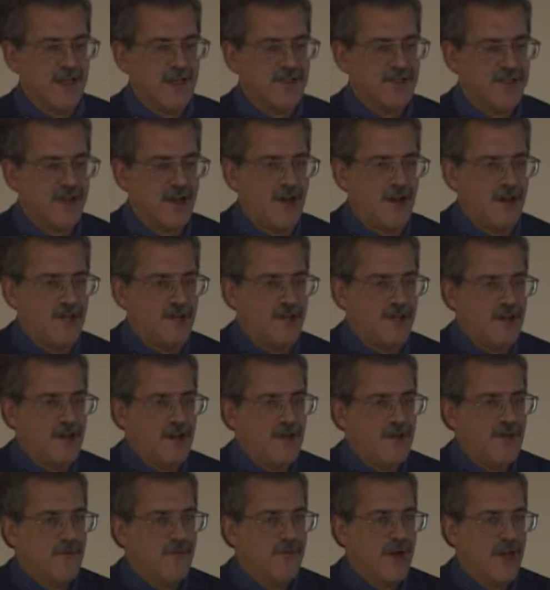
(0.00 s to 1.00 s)
So
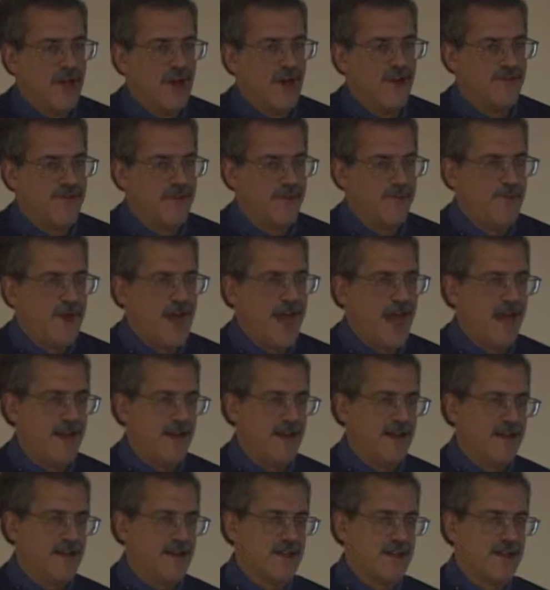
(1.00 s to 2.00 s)
right off the bat,